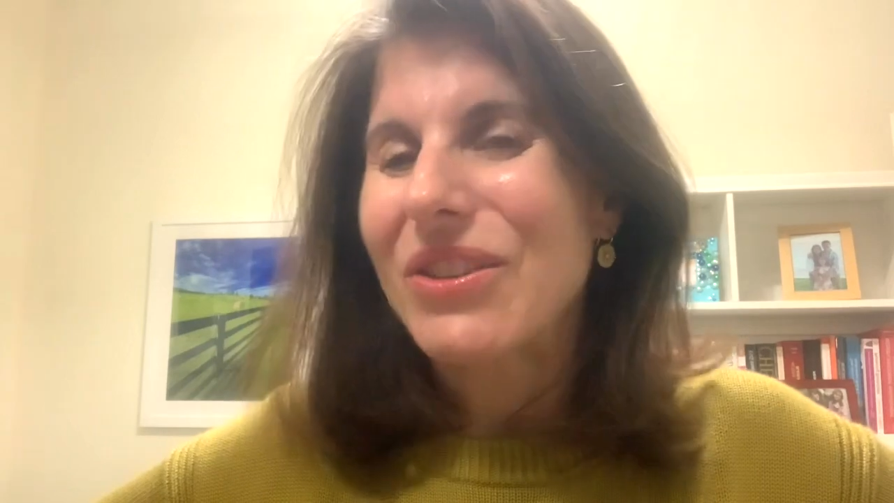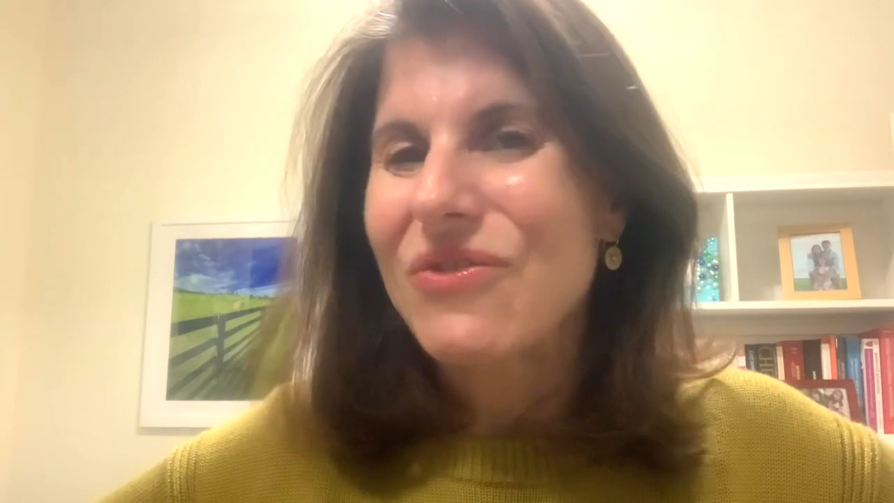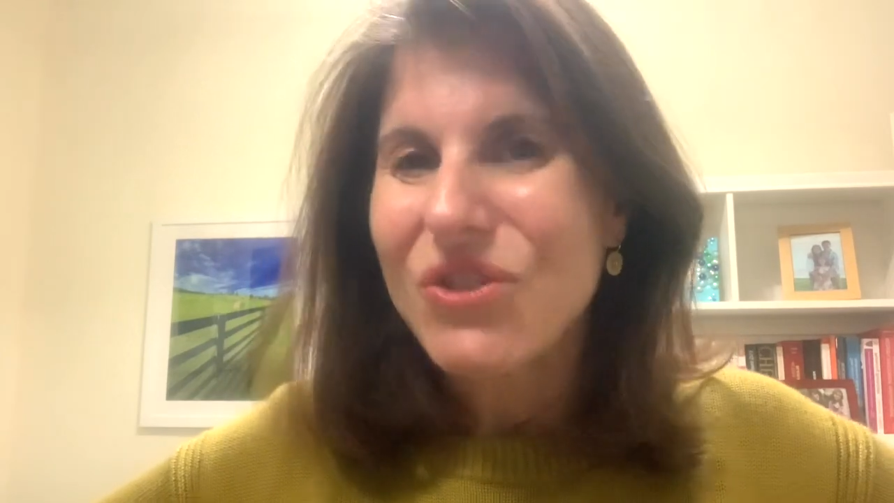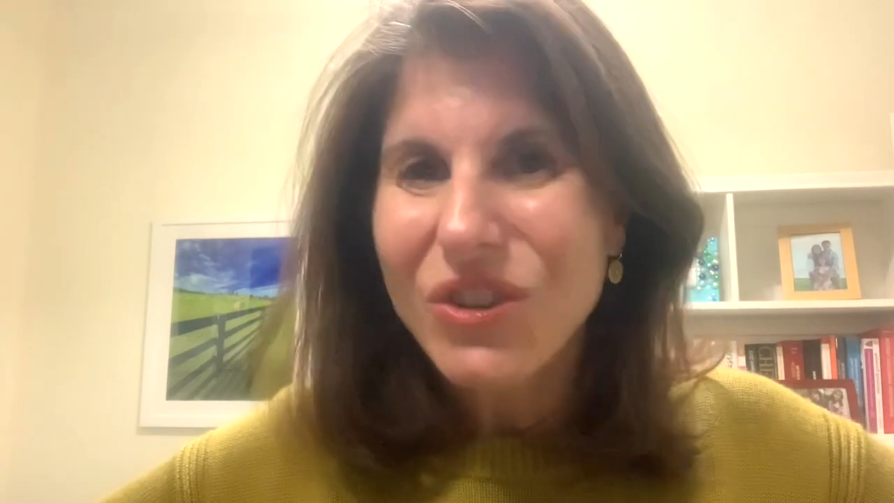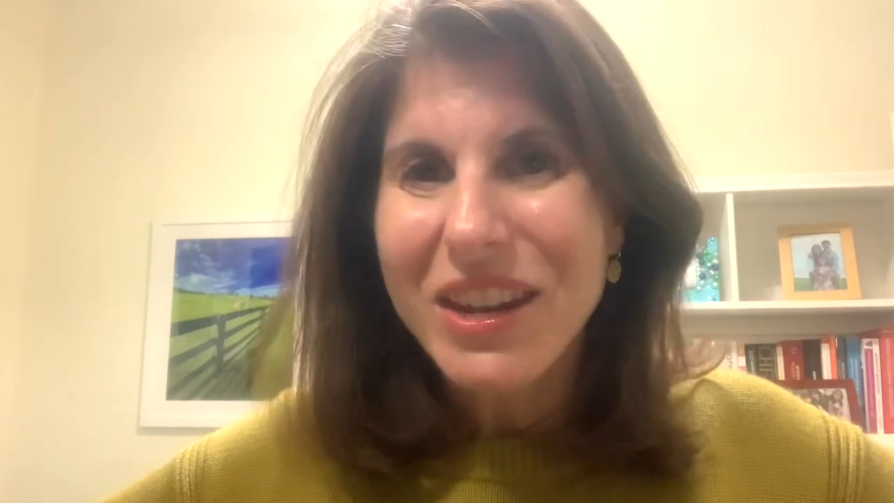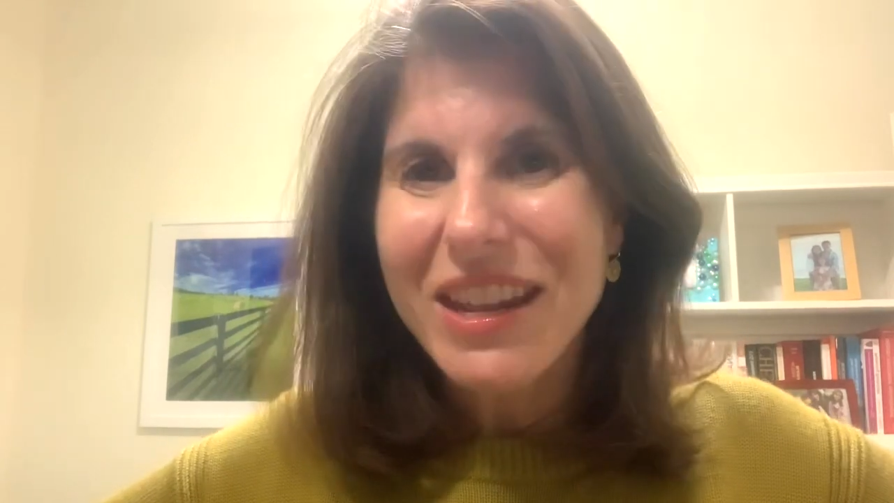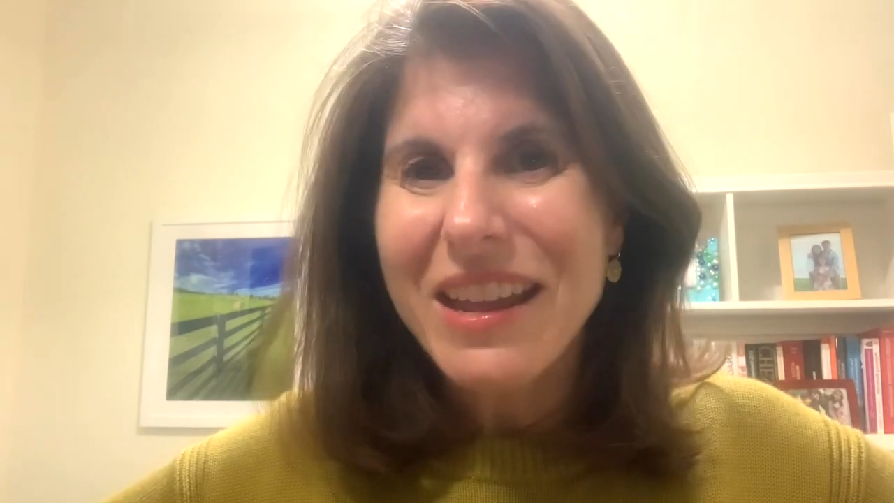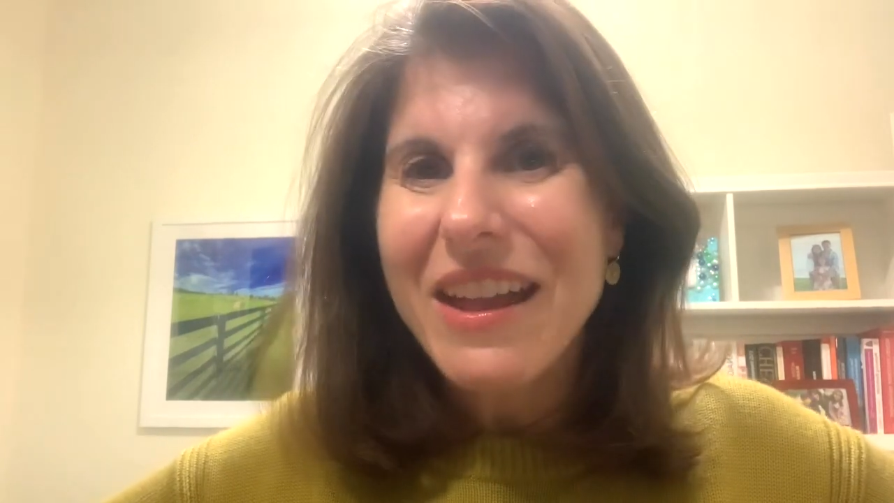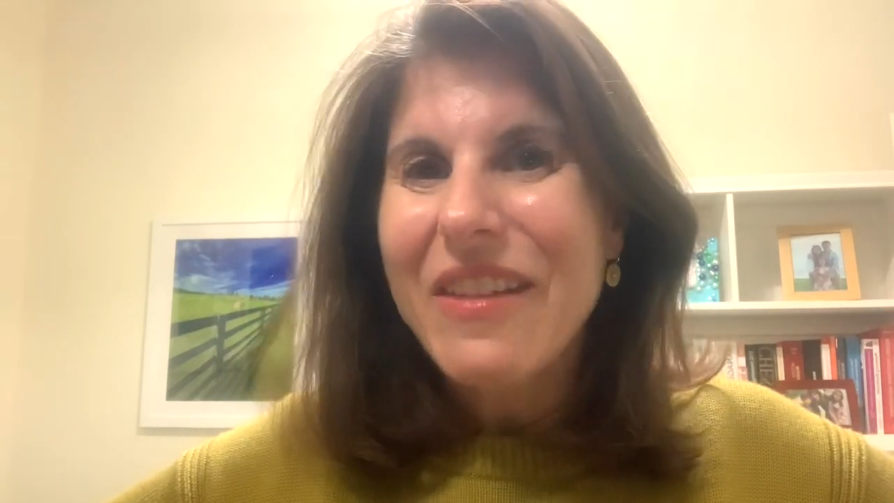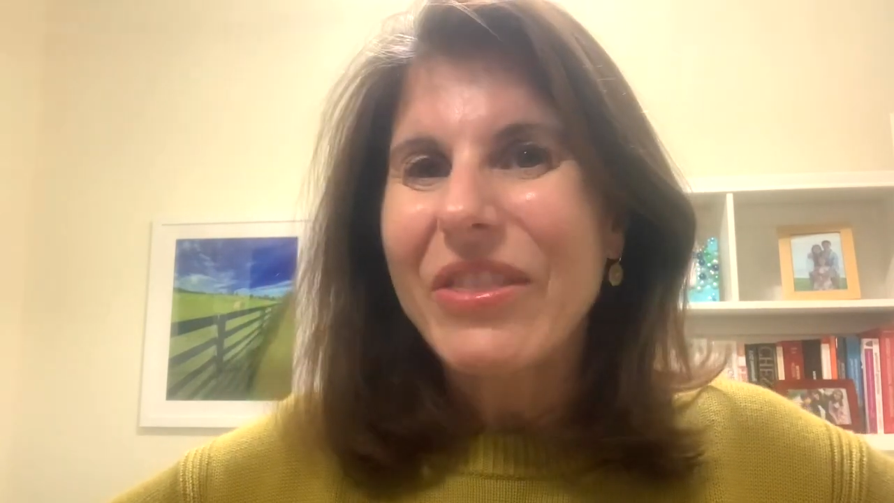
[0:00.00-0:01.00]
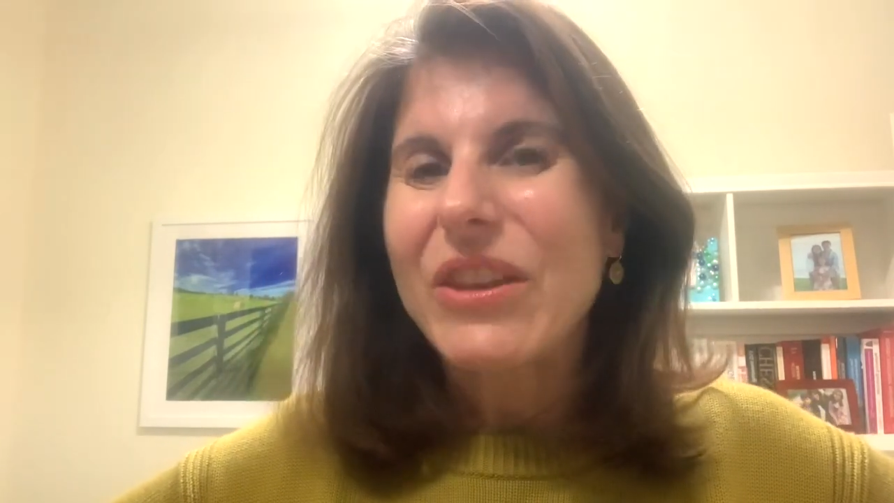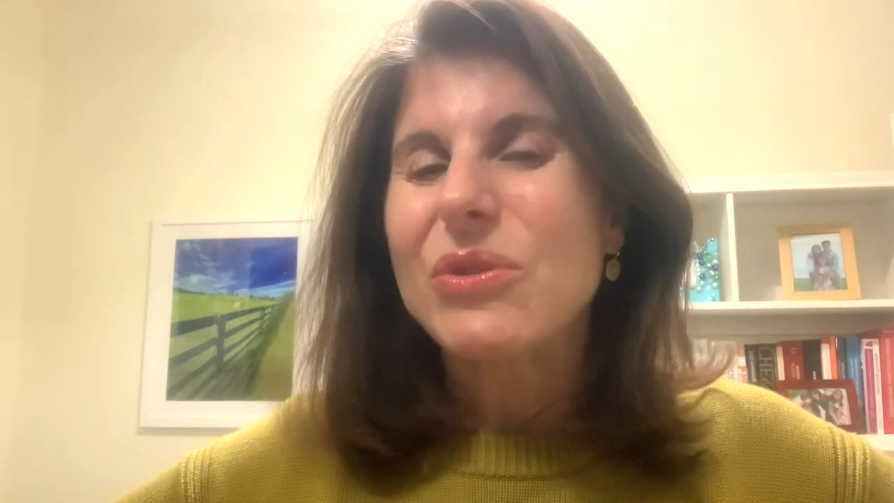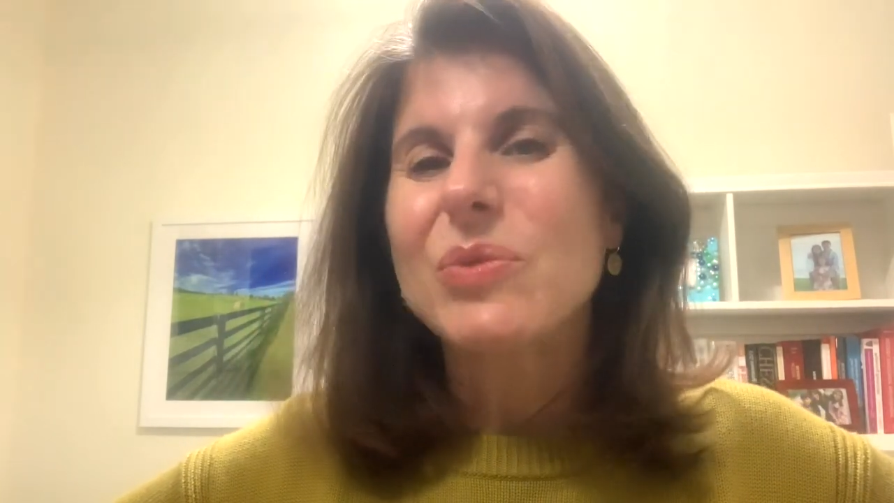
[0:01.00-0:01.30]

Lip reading: community that you